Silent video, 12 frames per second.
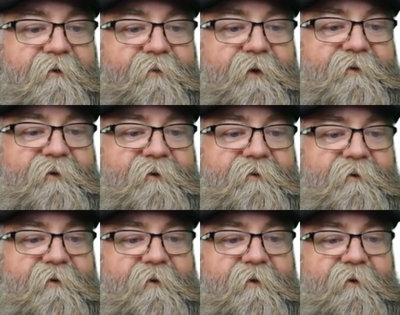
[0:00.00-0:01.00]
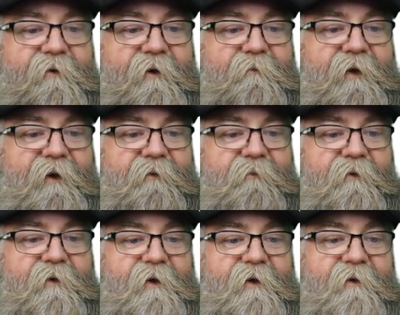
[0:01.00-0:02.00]
sweet ginger, nutmeg,
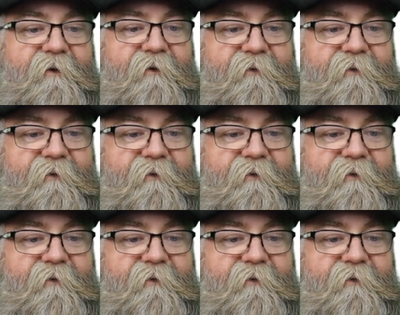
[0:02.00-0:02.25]
mocha,